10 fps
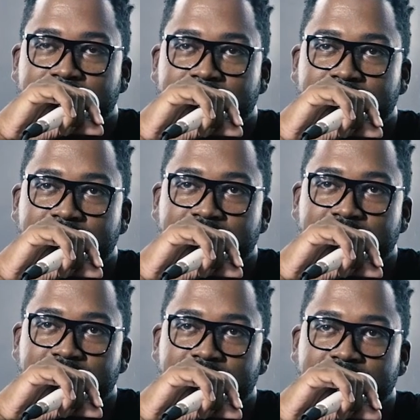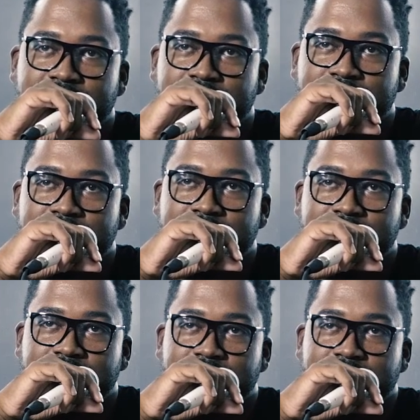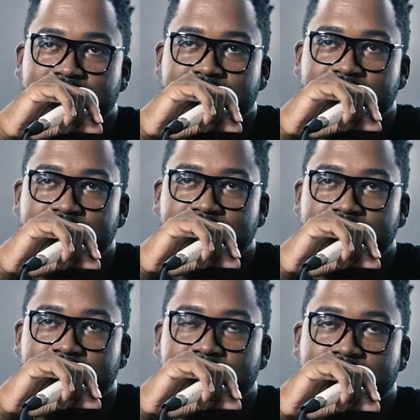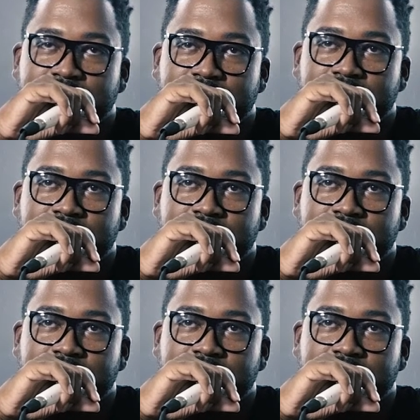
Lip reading: would you say did you have the best experiences?